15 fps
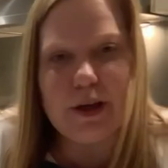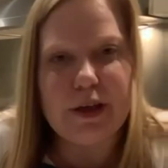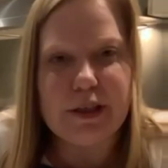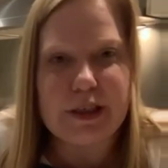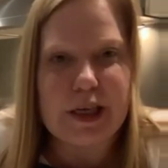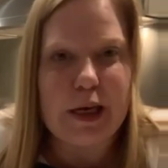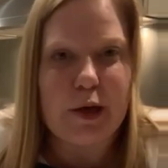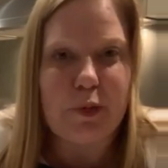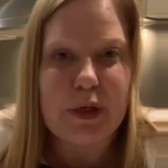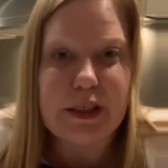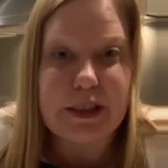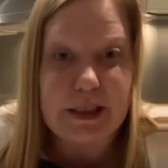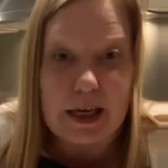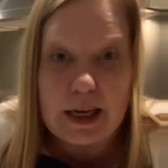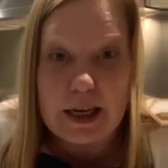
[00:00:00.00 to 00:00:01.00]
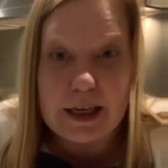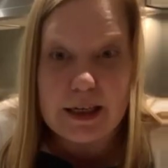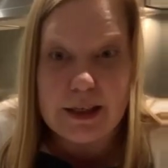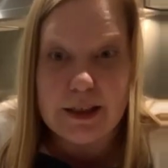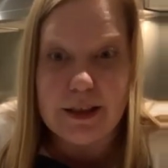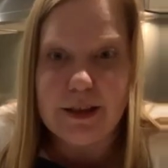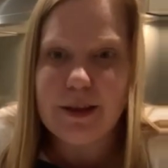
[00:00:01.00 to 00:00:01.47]
to keep me
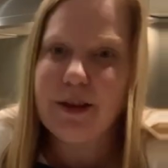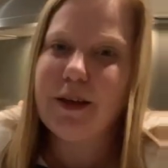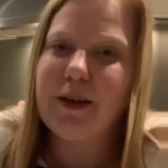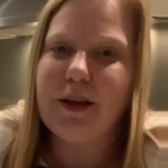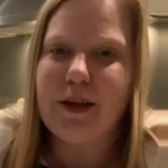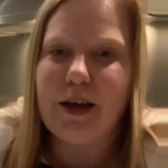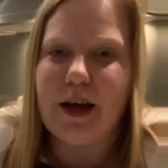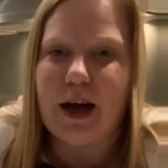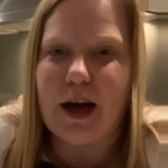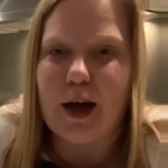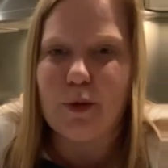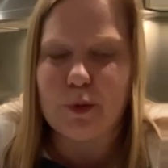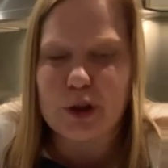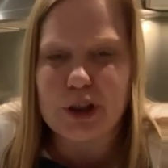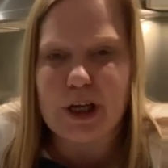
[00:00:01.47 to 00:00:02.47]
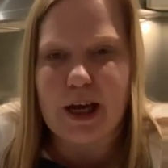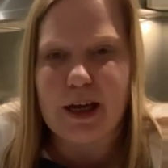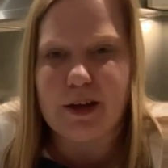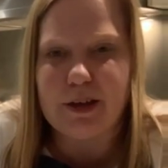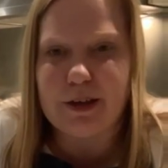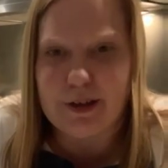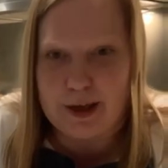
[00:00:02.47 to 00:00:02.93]
sane,
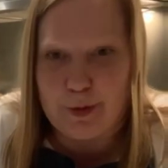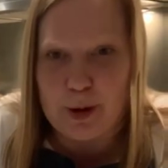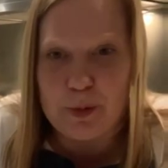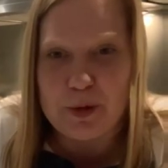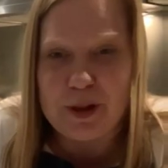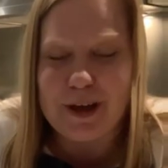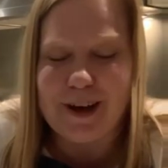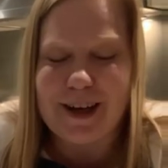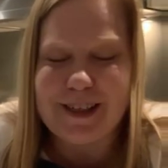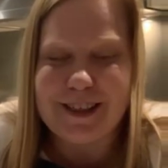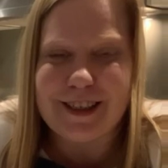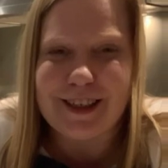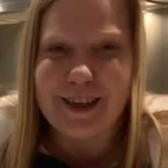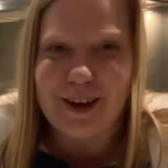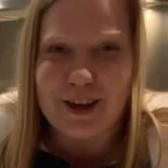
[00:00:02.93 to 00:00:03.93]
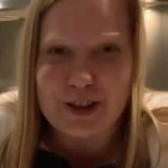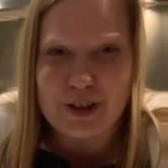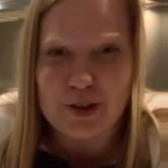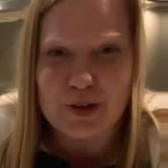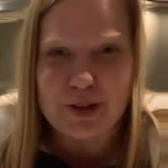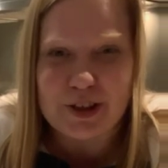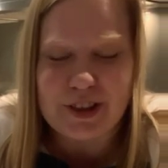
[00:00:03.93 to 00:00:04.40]
Michelle come up with the idea I
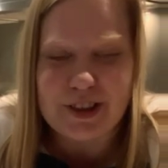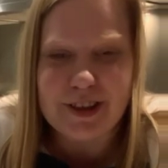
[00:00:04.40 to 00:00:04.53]
should